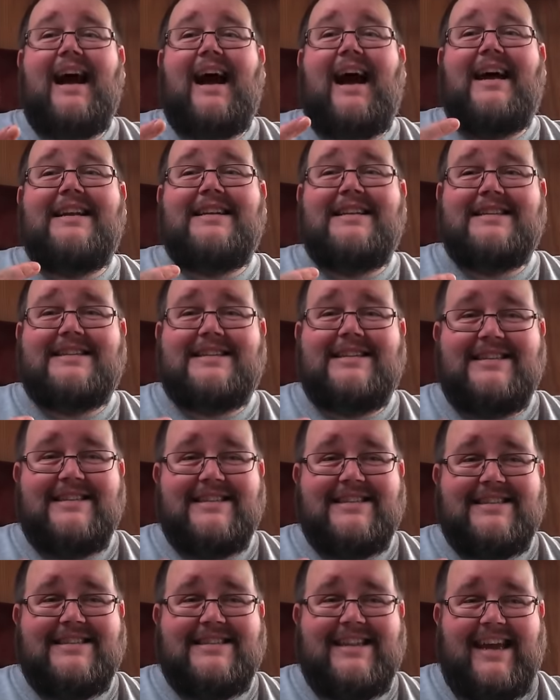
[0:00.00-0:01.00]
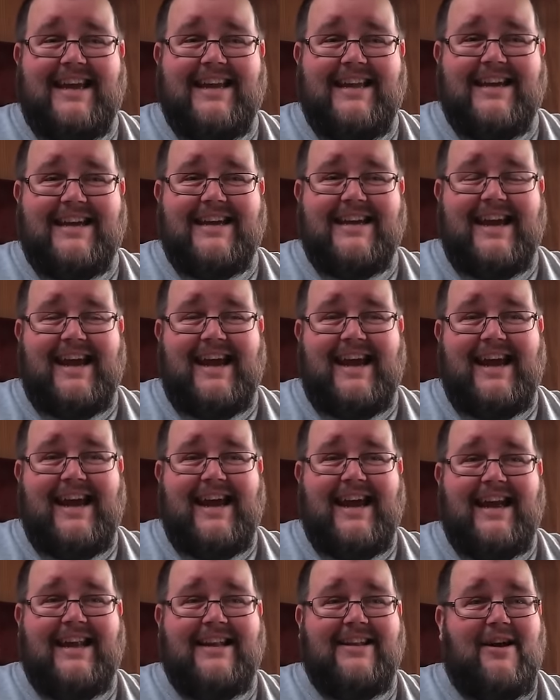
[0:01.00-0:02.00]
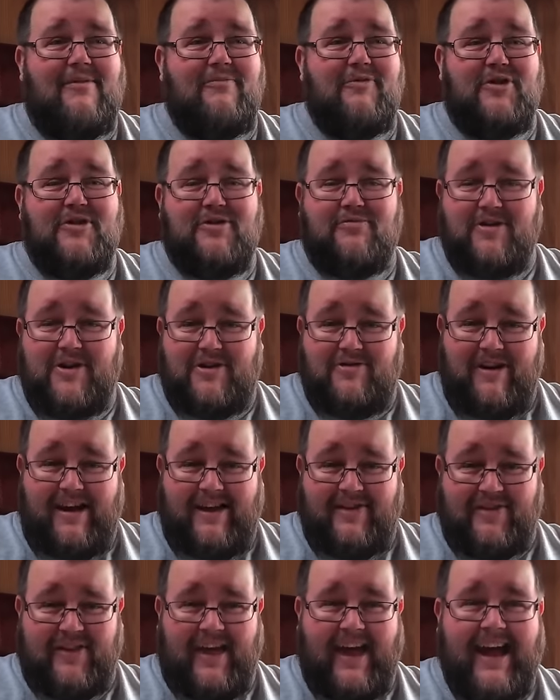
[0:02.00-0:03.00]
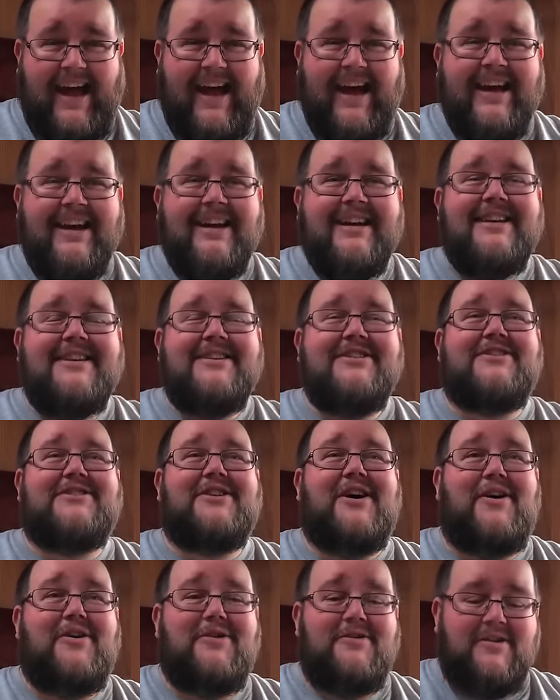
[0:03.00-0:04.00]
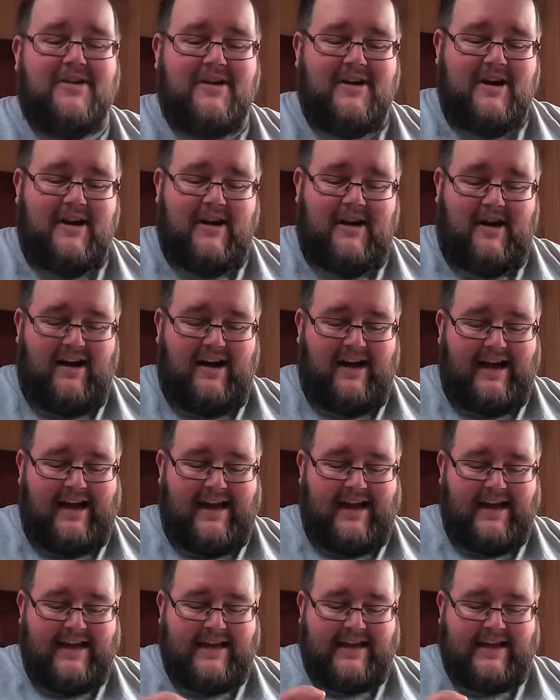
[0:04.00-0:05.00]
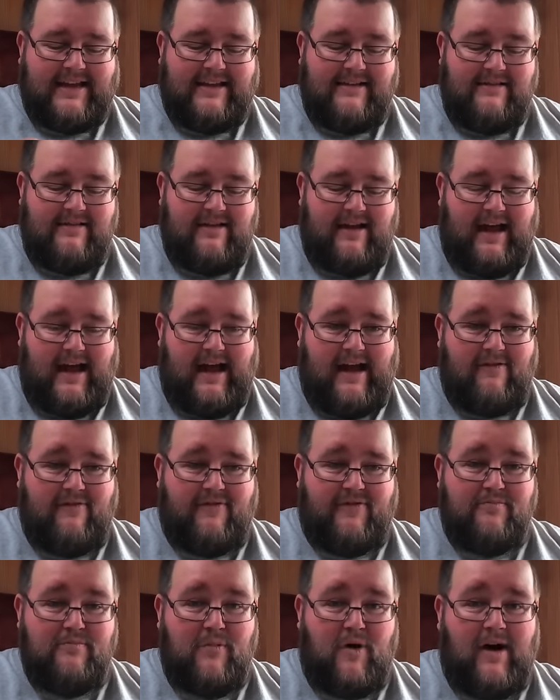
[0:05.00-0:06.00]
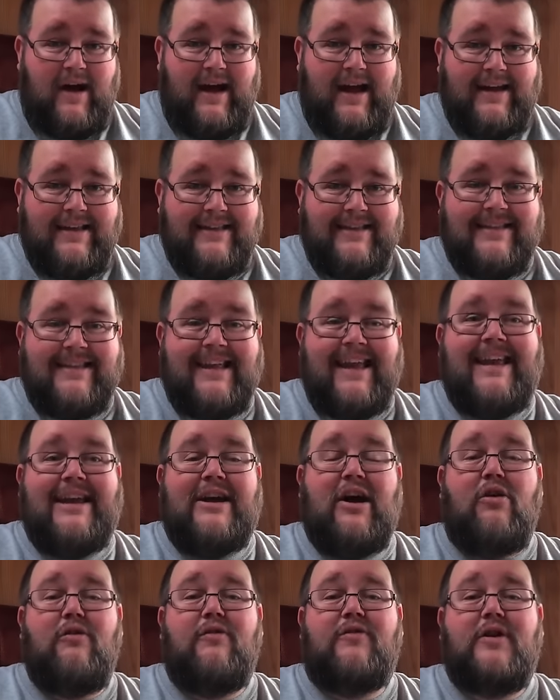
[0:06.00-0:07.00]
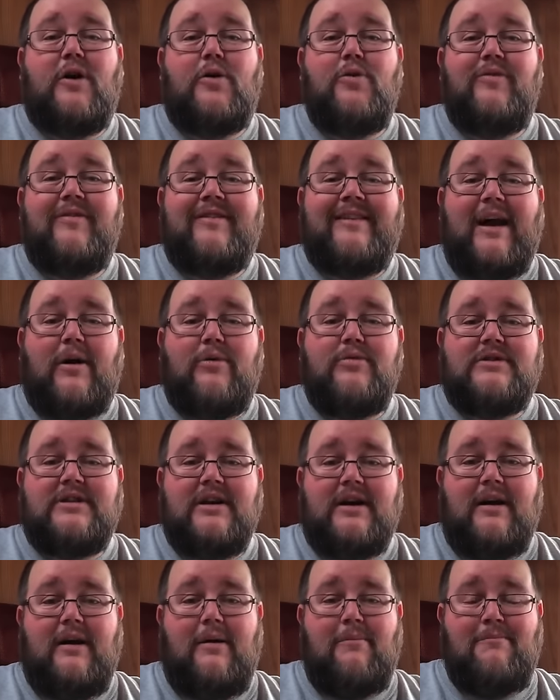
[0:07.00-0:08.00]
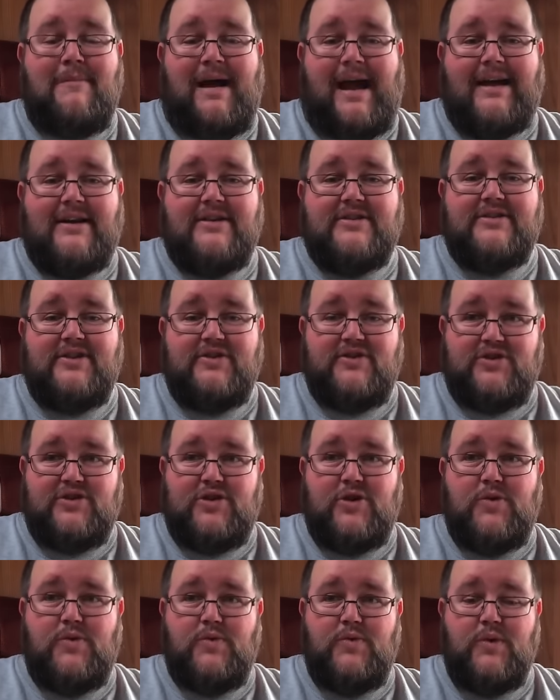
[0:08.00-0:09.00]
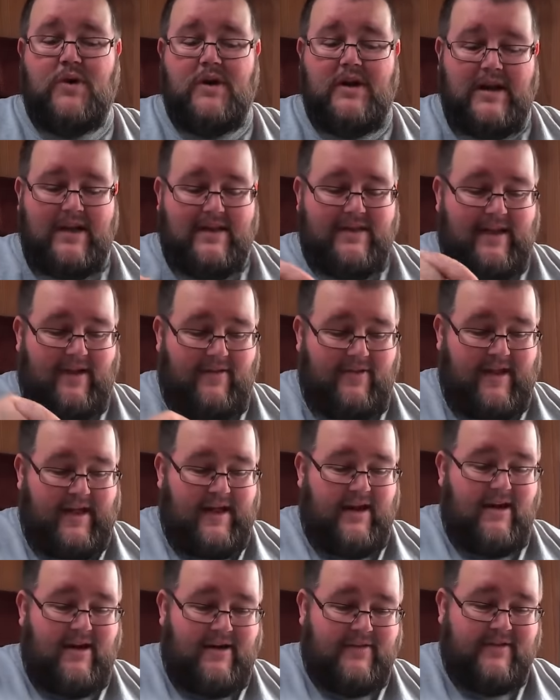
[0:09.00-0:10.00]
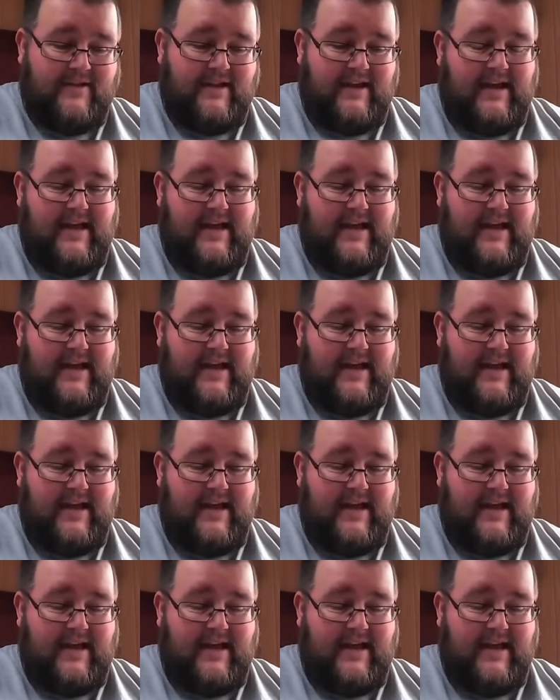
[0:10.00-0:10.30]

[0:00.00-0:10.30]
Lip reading: and it's going to stink, and I'm going to regret that. So I have my EcoFlow Delta Max 2. Now, they are under